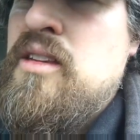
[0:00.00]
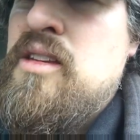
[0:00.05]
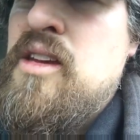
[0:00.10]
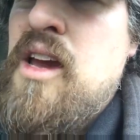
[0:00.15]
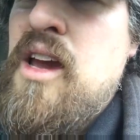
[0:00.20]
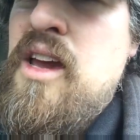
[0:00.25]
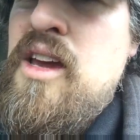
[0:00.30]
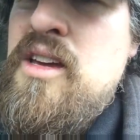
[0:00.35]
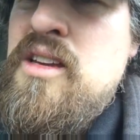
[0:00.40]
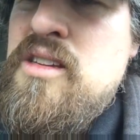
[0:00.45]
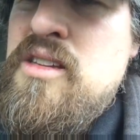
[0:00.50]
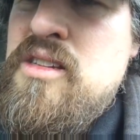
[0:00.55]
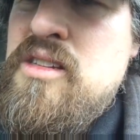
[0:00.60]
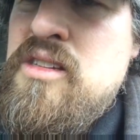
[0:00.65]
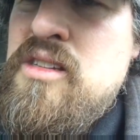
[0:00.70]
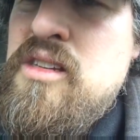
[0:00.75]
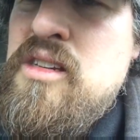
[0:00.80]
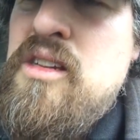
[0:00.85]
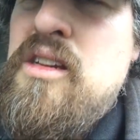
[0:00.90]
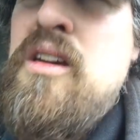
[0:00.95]

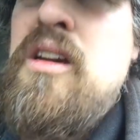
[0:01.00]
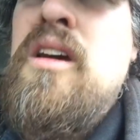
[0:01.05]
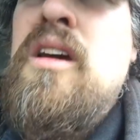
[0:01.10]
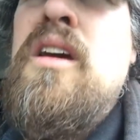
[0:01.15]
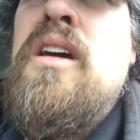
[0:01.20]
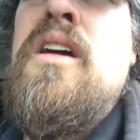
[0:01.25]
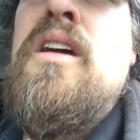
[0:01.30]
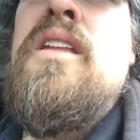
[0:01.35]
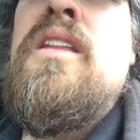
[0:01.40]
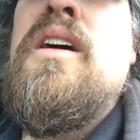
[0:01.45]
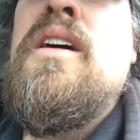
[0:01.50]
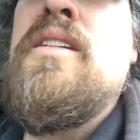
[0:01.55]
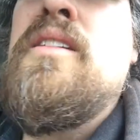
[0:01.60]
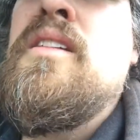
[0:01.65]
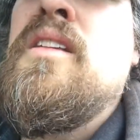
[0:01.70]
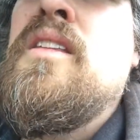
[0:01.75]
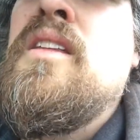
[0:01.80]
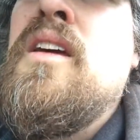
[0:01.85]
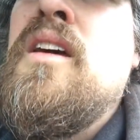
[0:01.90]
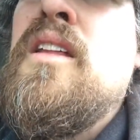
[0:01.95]
taste. That's
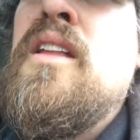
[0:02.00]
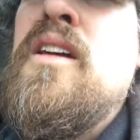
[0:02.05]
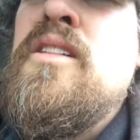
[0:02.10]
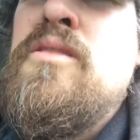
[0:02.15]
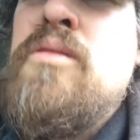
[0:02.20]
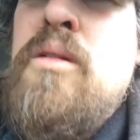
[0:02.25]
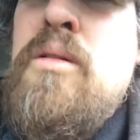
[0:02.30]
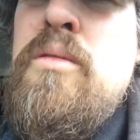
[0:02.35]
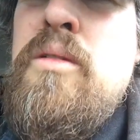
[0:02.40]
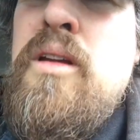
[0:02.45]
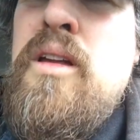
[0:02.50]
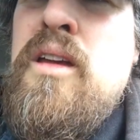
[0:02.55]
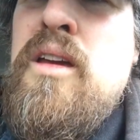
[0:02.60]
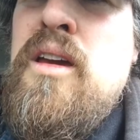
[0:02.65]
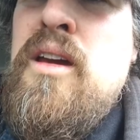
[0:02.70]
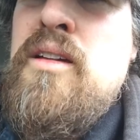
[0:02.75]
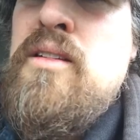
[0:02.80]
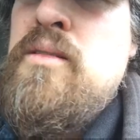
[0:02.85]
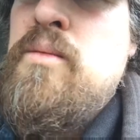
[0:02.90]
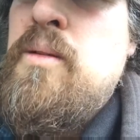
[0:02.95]
the thing. That's what really
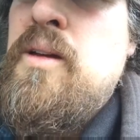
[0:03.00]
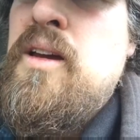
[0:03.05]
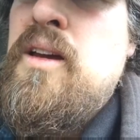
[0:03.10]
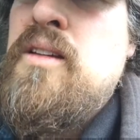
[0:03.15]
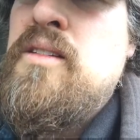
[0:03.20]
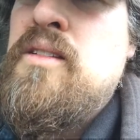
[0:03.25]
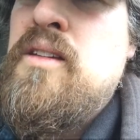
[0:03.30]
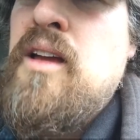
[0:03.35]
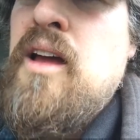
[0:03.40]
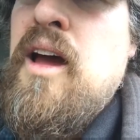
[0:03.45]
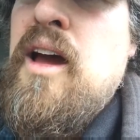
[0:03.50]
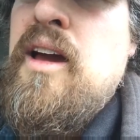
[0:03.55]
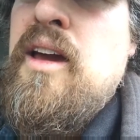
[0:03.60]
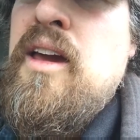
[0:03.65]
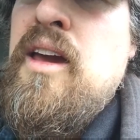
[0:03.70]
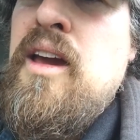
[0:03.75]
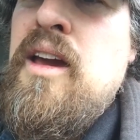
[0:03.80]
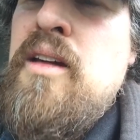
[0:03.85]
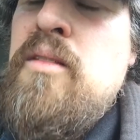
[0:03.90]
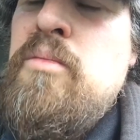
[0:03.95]
gets me, is I
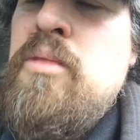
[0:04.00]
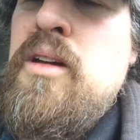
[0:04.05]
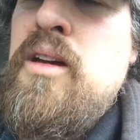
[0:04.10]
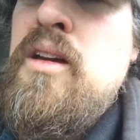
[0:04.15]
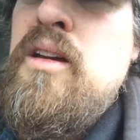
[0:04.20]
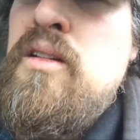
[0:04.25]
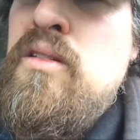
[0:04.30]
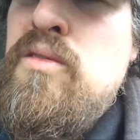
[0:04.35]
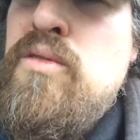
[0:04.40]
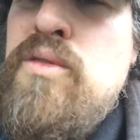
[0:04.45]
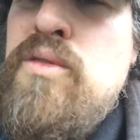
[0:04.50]
can't be eating